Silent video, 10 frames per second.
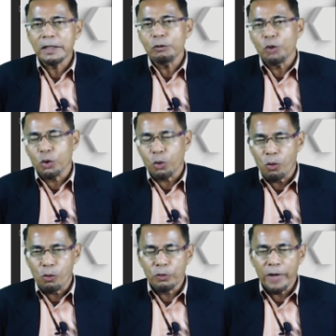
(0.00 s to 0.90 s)
It will
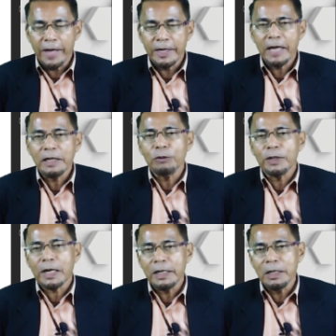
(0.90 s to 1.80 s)
grow and then it will
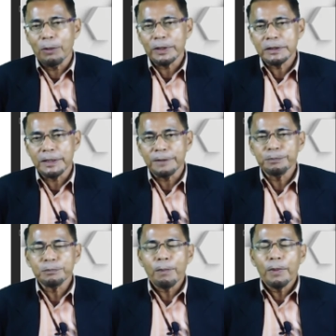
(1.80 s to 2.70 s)
clean the water.
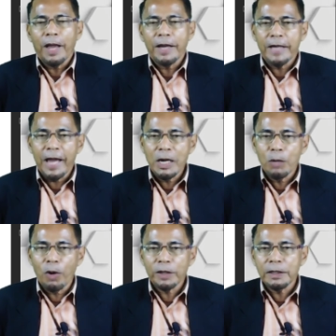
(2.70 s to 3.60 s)
And then the
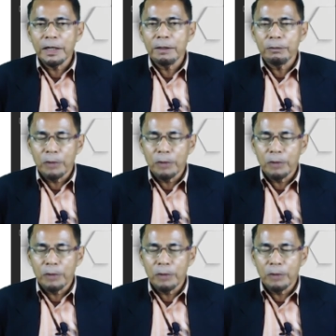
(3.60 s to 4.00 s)
water,